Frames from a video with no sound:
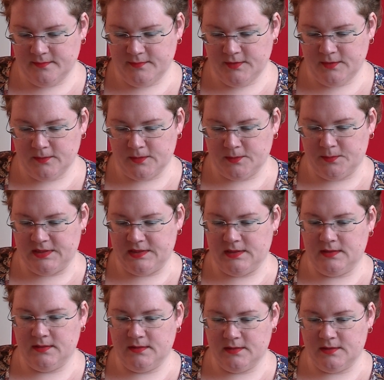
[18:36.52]
We will be
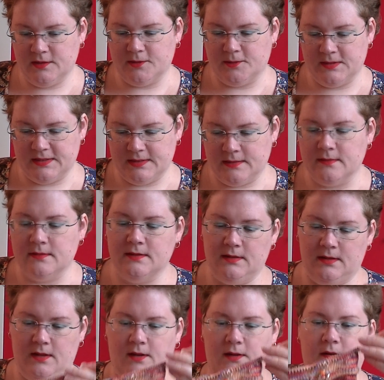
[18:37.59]
going a
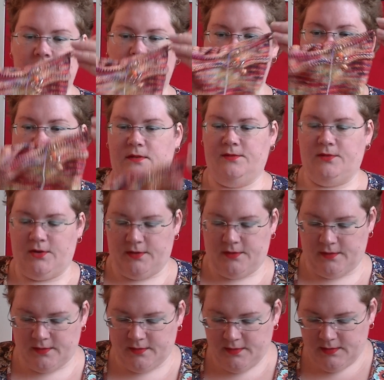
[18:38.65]
lot of
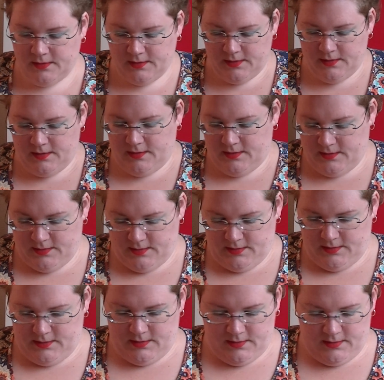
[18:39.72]
other
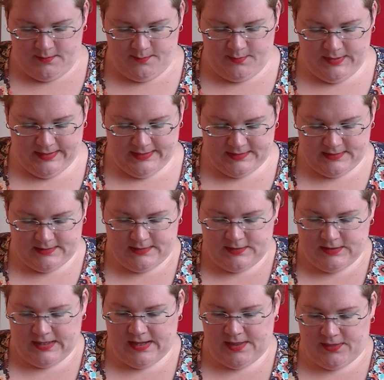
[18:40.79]
places
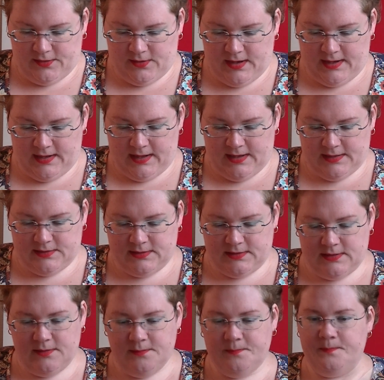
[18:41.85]
together, I
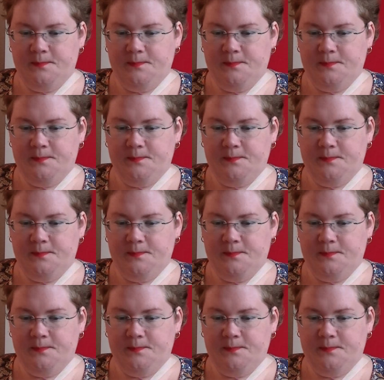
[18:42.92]
guess.